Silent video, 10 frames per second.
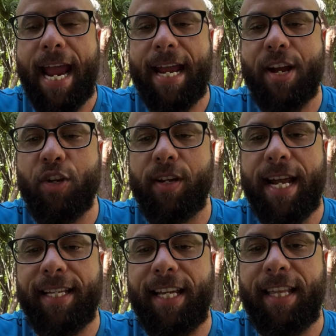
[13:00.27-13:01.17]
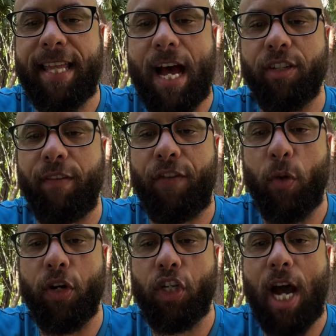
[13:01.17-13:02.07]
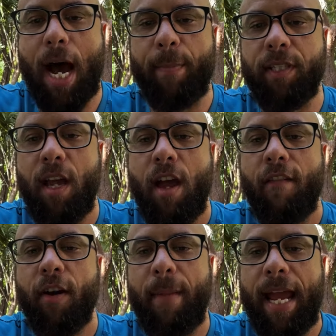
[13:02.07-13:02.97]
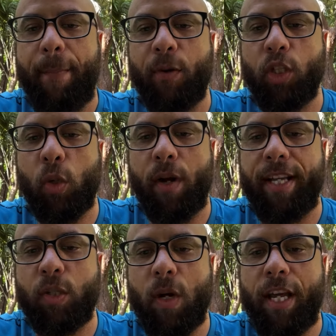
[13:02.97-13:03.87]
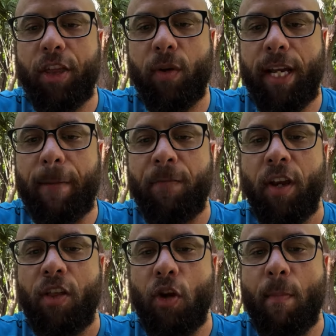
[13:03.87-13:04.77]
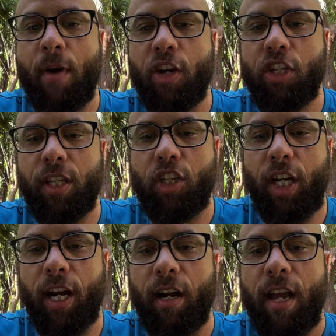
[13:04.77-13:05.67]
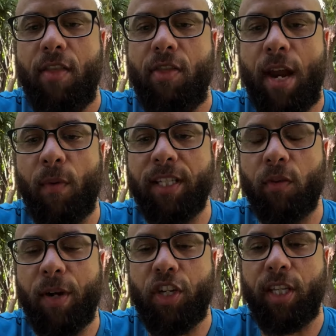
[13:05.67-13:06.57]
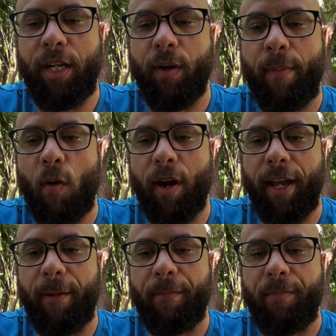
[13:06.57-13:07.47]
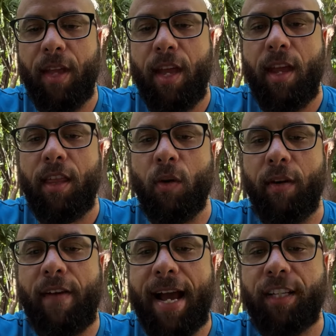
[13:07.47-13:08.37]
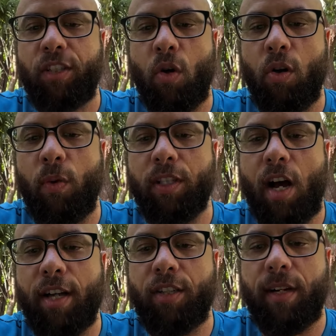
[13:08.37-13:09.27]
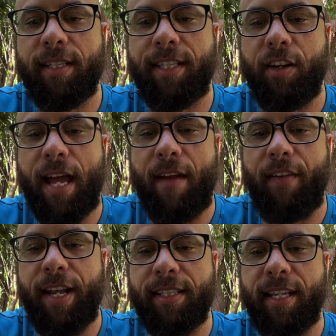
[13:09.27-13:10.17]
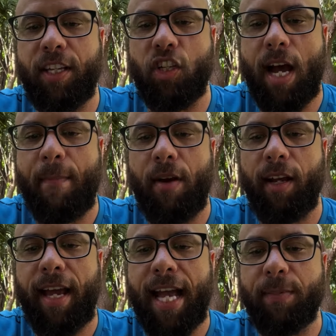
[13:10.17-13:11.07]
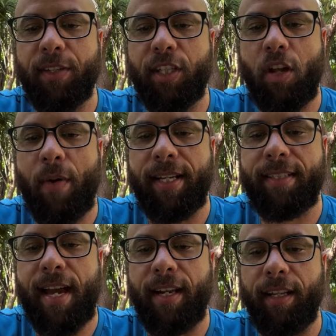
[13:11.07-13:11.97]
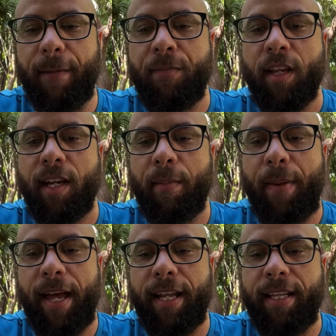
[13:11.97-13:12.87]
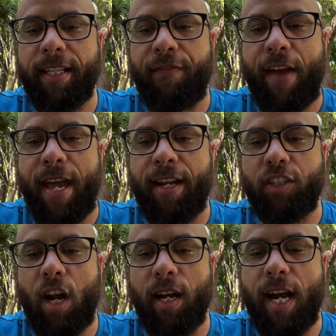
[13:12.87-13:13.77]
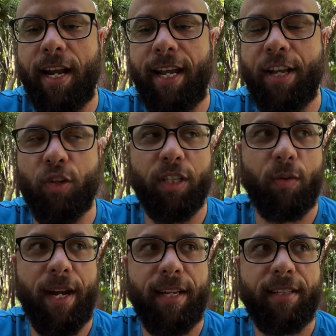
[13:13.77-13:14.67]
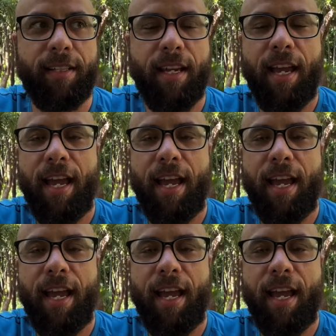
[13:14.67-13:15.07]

eight hundred eighteen thousand fewer jobs from April twenty twenty-three through March this year than was originally reported. The revised total was also considered evidence that the job market has been slowing steadily, compelling the Fed to start cutting interest rates.